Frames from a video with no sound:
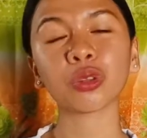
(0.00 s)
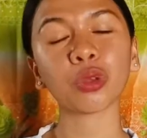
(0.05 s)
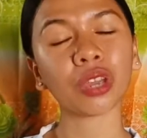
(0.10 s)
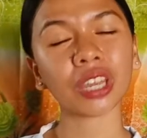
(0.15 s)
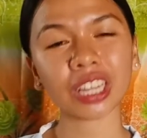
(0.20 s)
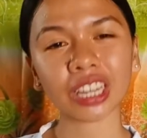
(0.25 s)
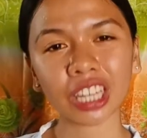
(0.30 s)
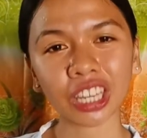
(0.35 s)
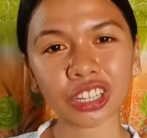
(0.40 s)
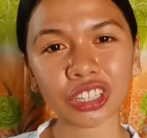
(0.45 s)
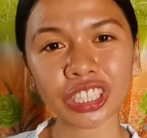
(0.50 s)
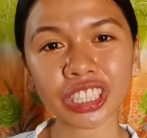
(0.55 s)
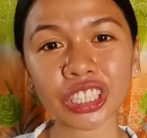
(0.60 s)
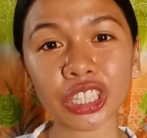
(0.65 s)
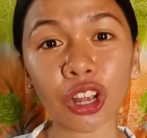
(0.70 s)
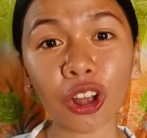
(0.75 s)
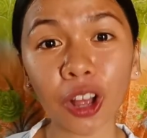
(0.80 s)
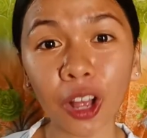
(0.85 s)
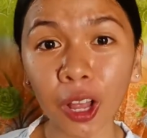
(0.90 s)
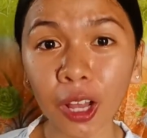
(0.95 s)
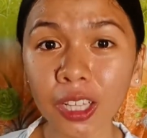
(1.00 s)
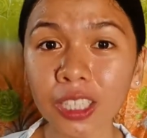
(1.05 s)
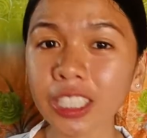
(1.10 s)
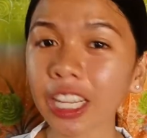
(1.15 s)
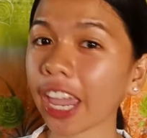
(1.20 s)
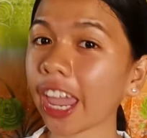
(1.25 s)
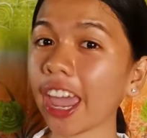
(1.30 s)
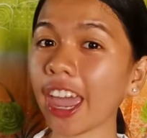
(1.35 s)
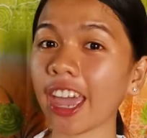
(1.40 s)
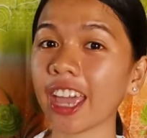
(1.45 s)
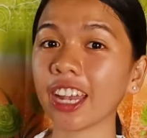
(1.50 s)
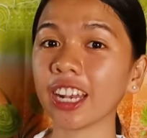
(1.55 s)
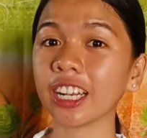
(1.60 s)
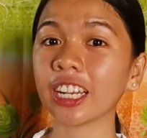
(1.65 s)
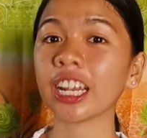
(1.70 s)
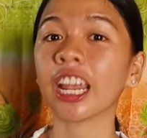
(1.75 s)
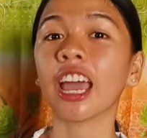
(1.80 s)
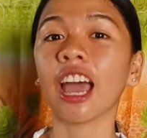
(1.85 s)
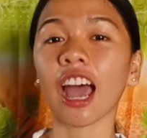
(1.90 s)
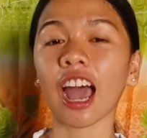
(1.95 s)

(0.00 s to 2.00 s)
20 years old, and